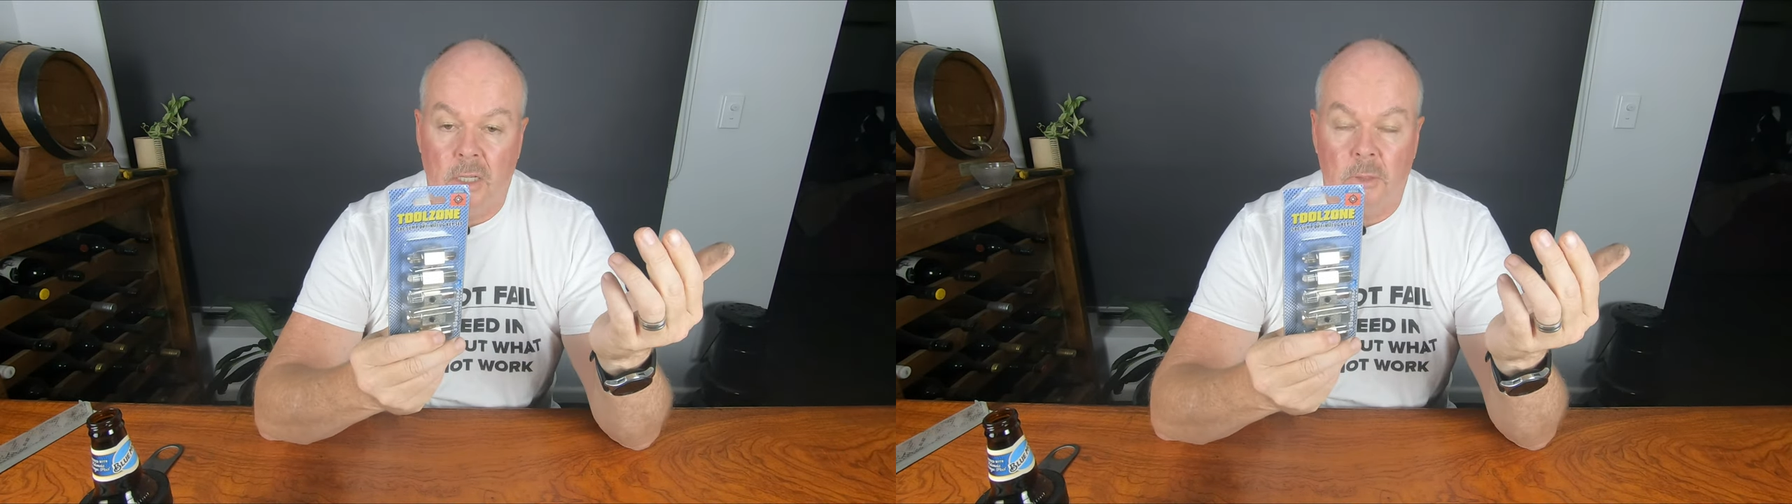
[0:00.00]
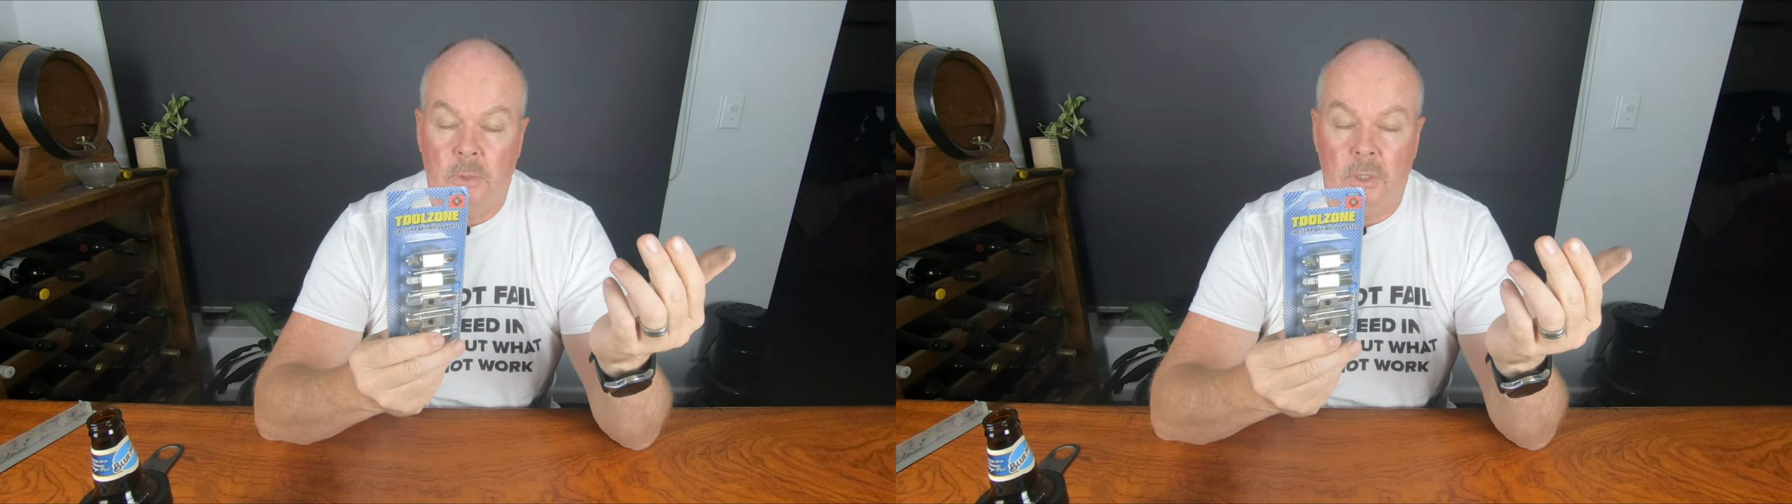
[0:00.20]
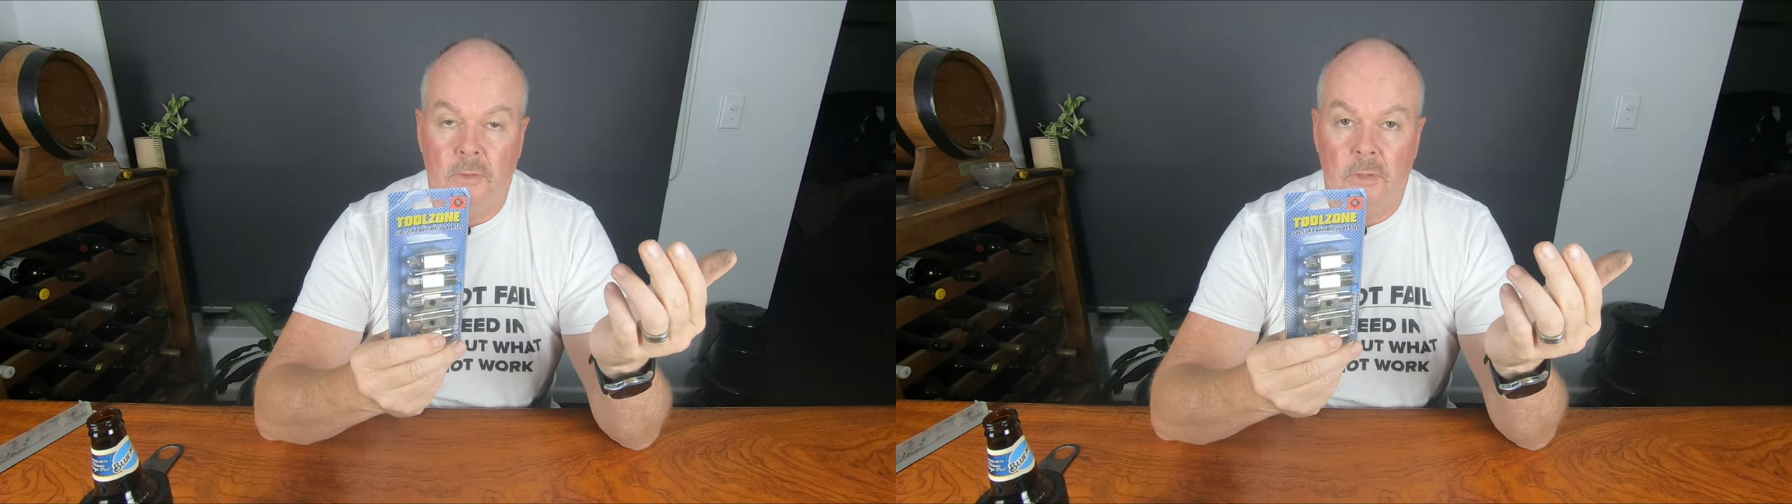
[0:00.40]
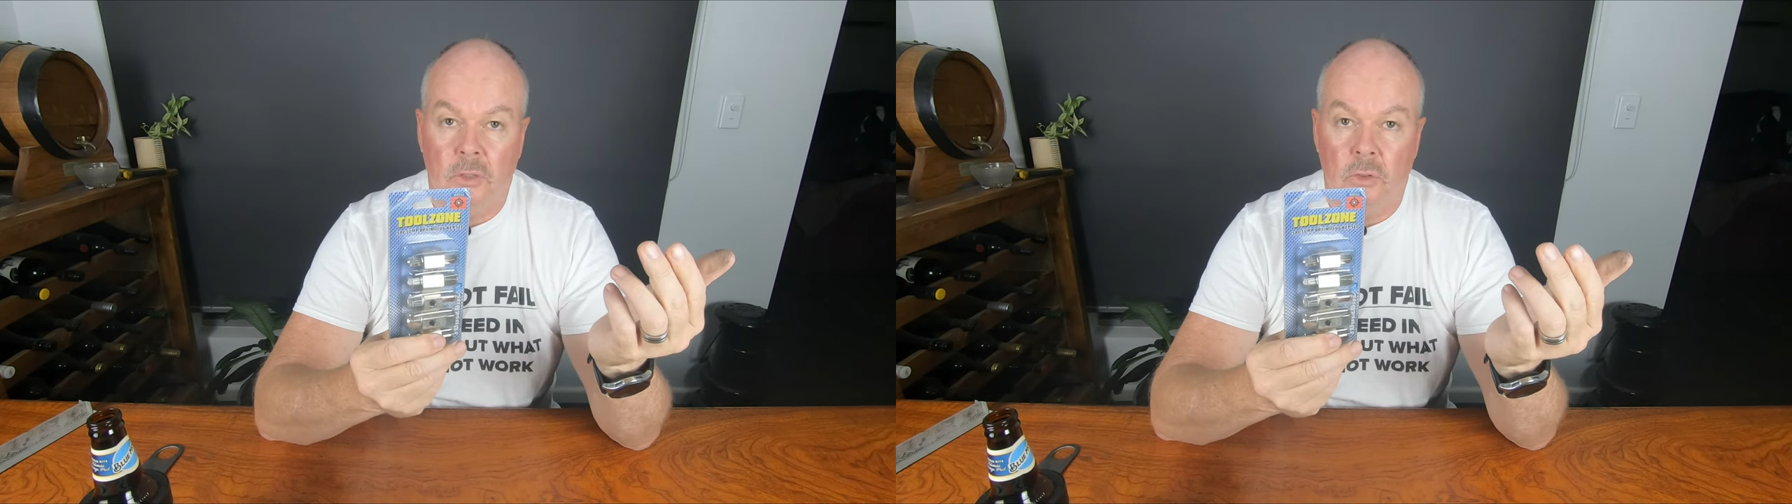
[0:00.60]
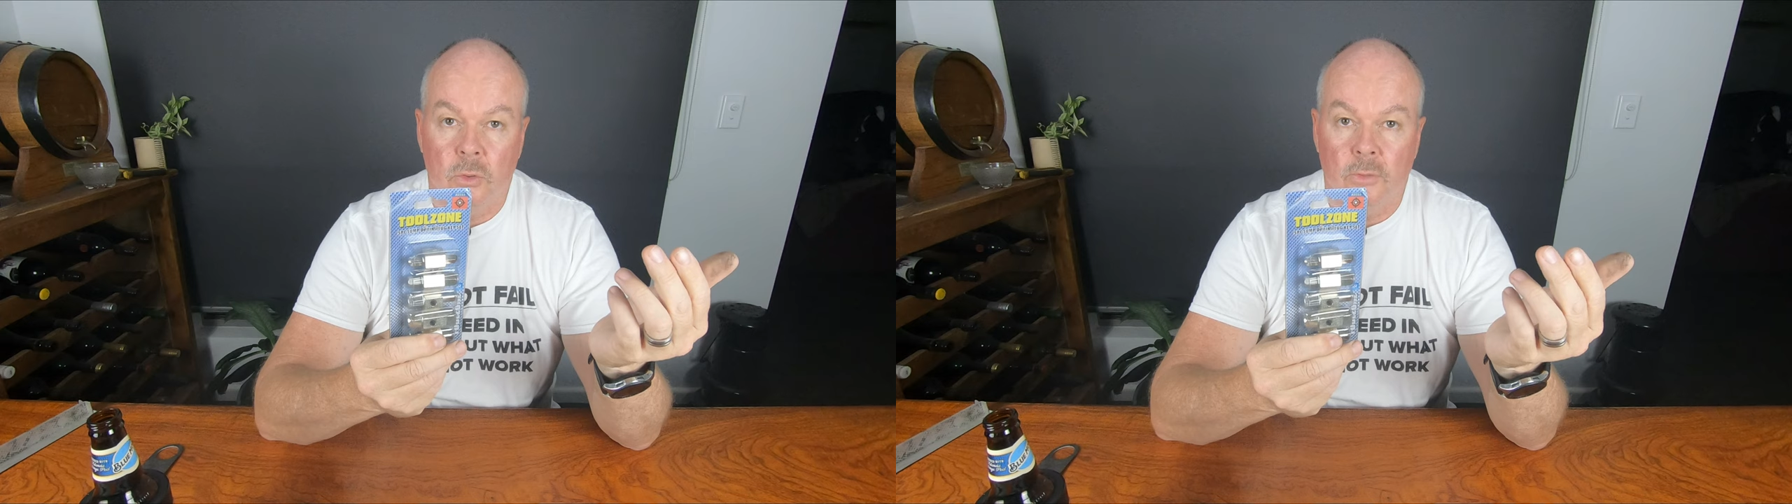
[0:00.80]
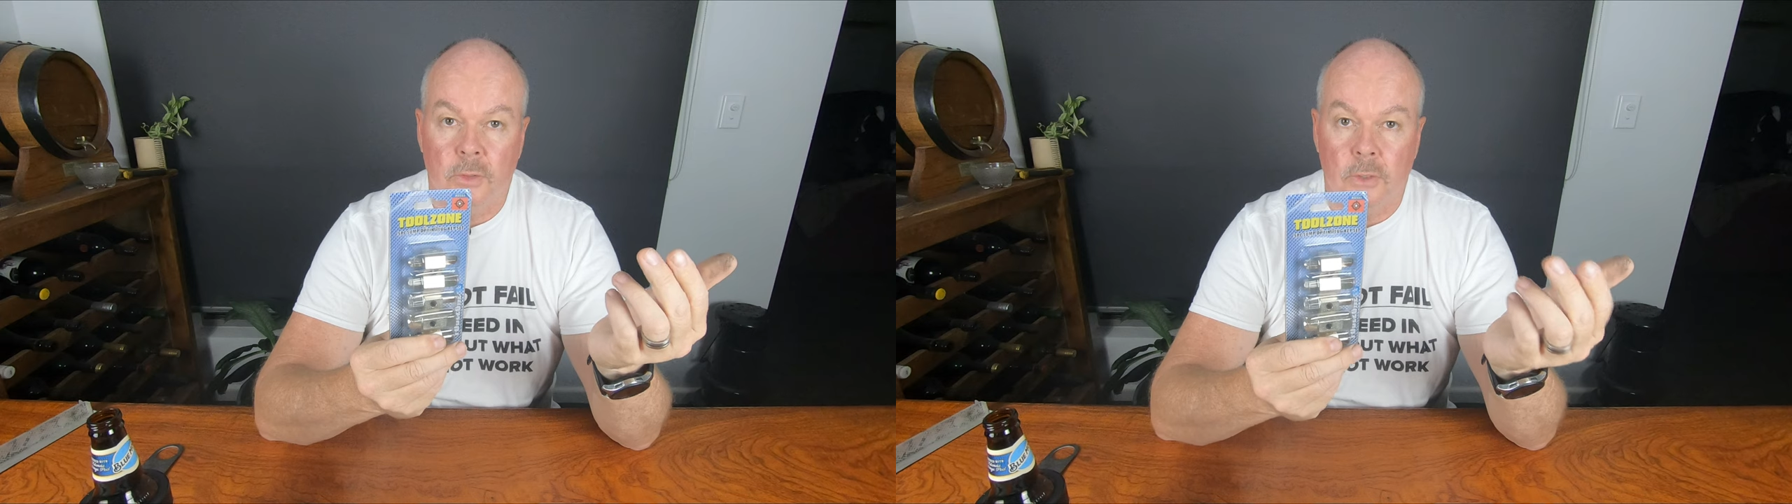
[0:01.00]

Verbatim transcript: a specific tool for